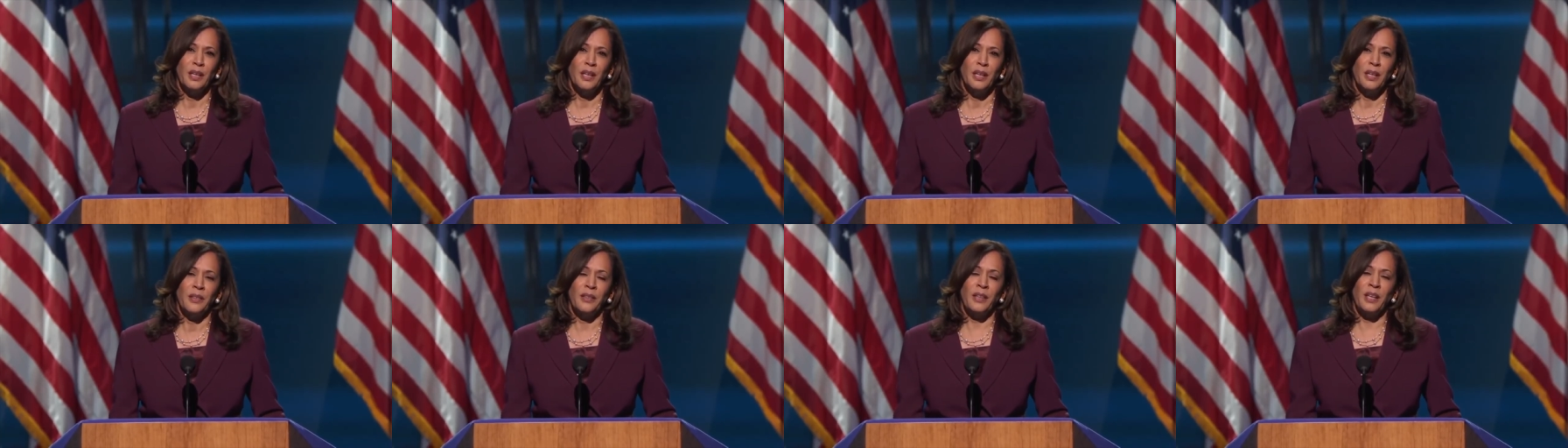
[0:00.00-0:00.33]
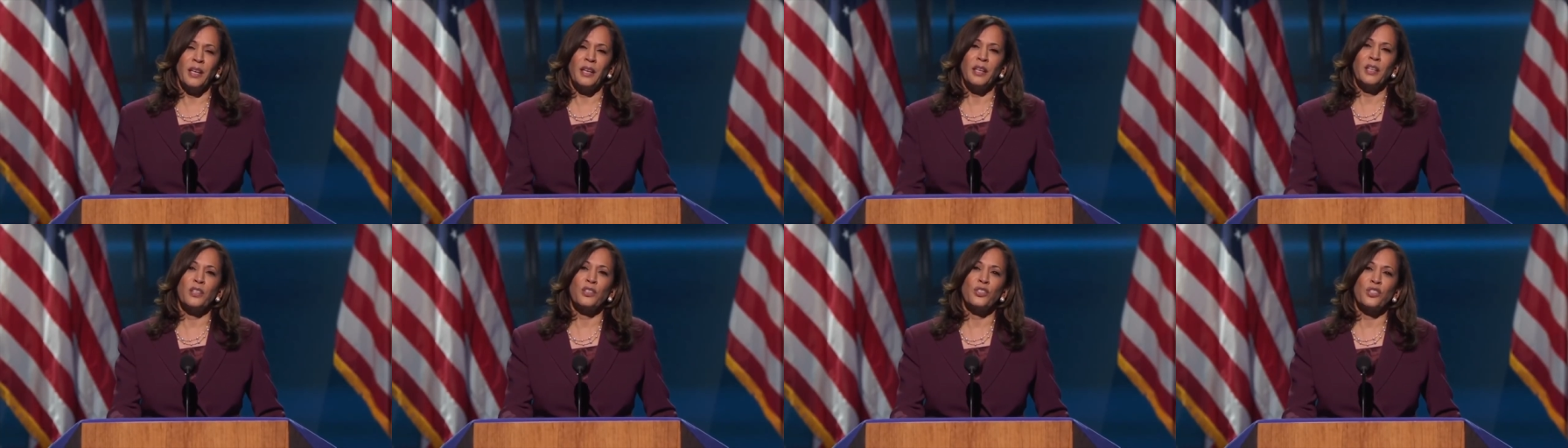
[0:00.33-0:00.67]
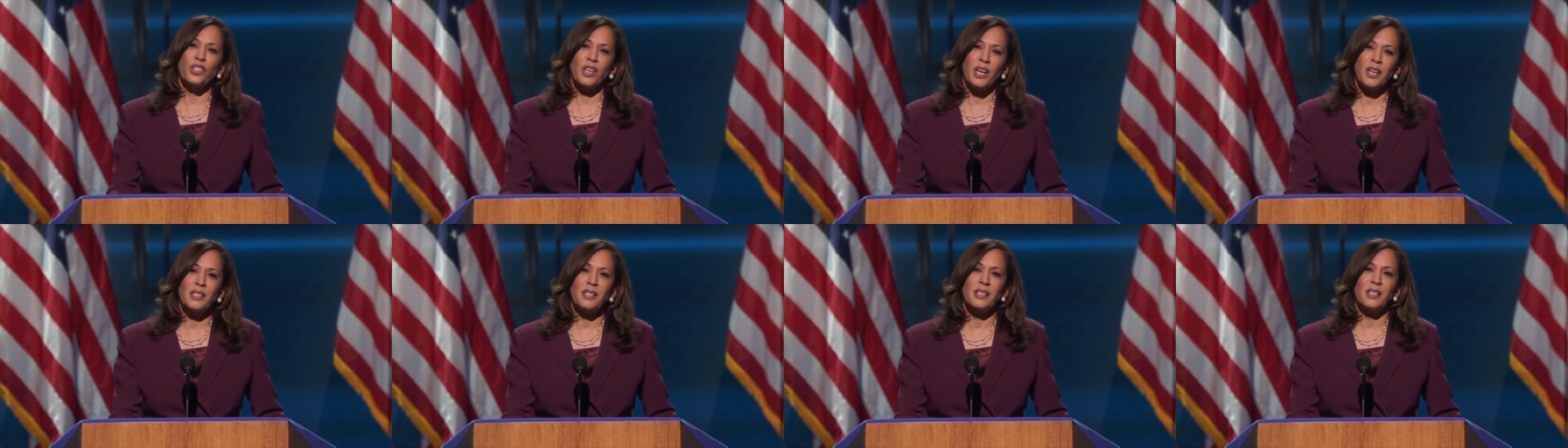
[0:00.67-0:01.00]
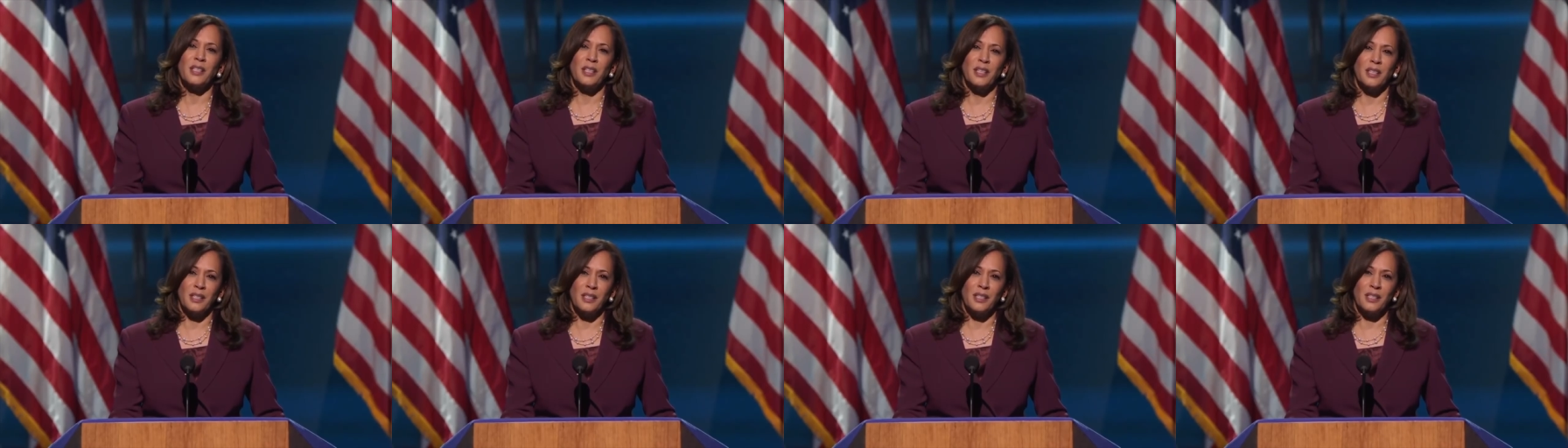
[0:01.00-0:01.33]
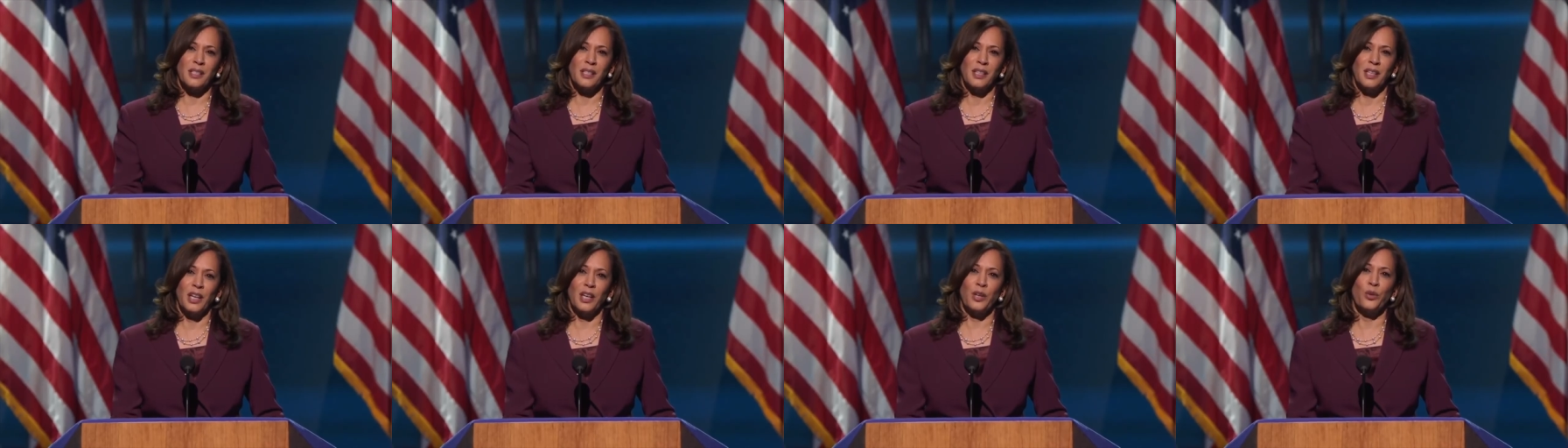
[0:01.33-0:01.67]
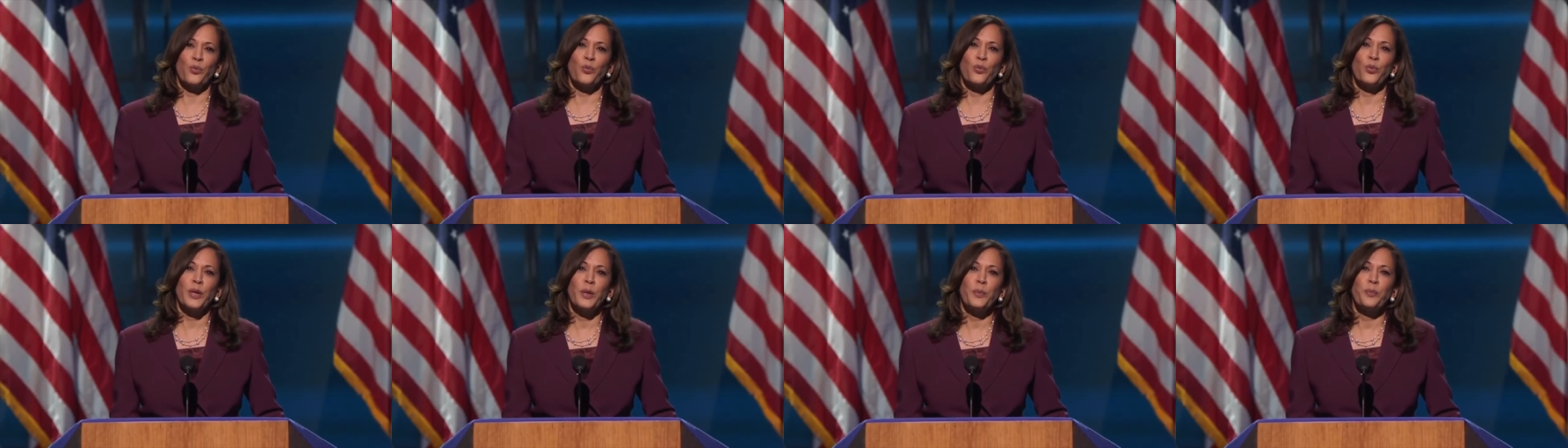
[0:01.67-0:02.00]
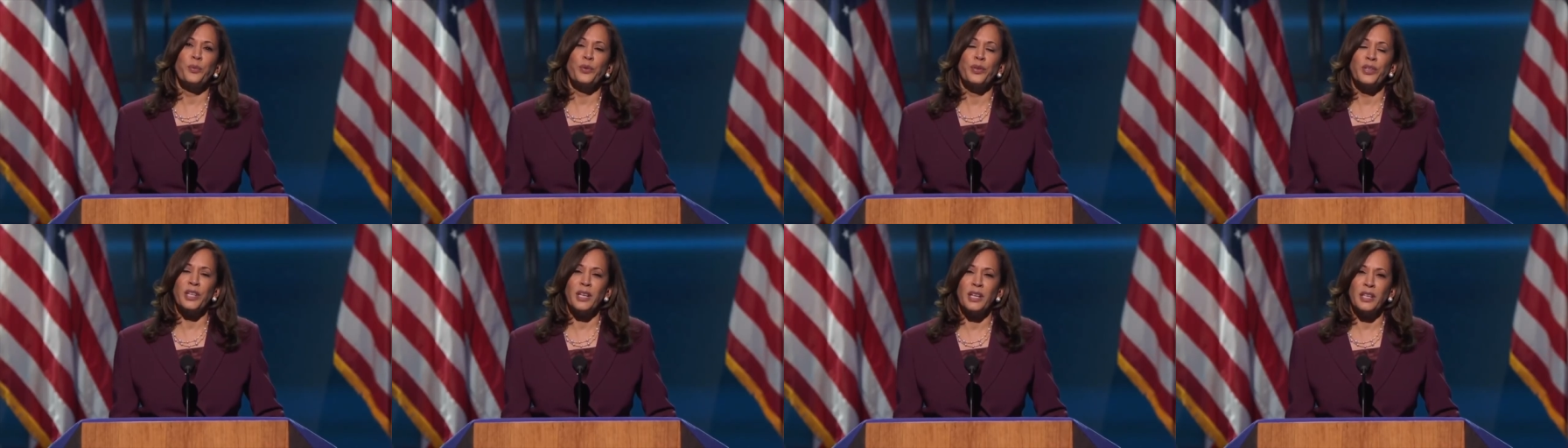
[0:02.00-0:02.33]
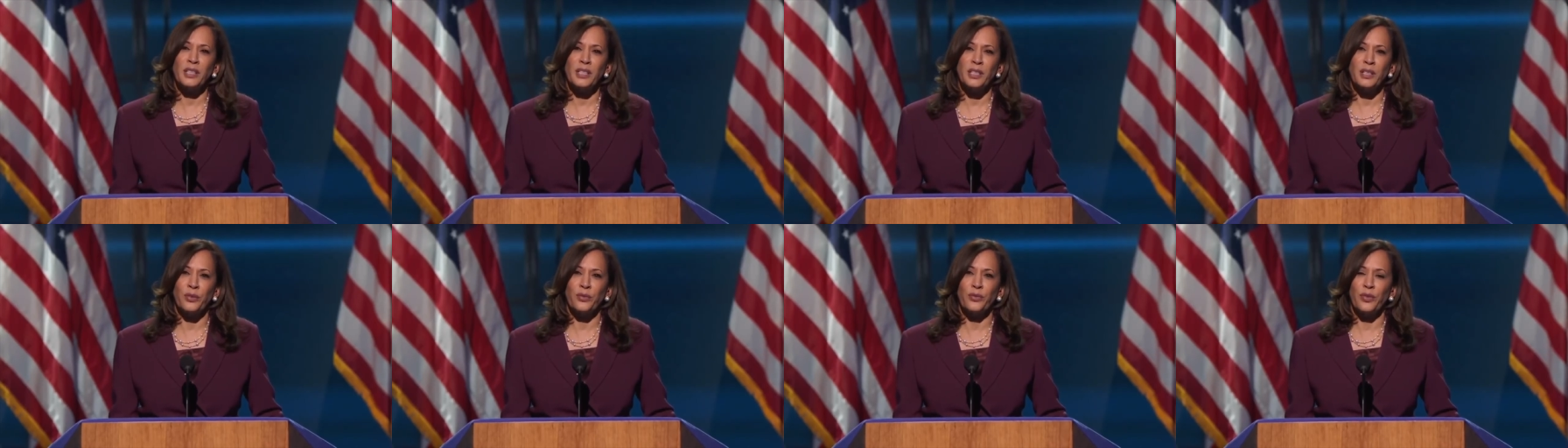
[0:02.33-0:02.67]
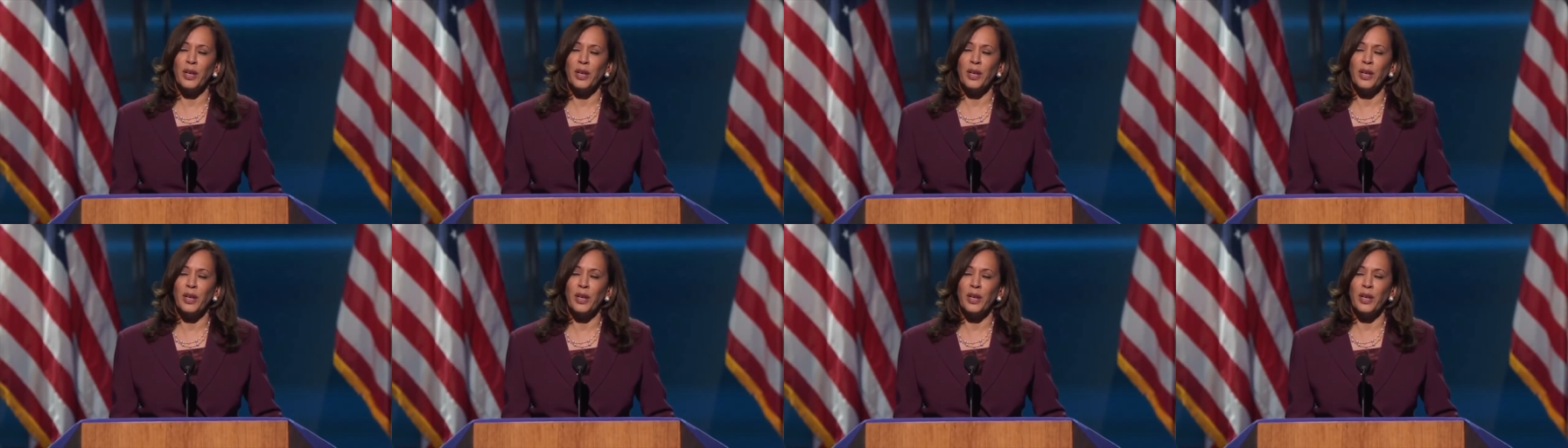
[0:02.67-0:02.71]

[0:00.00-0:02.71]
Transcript: the injustice in reproductive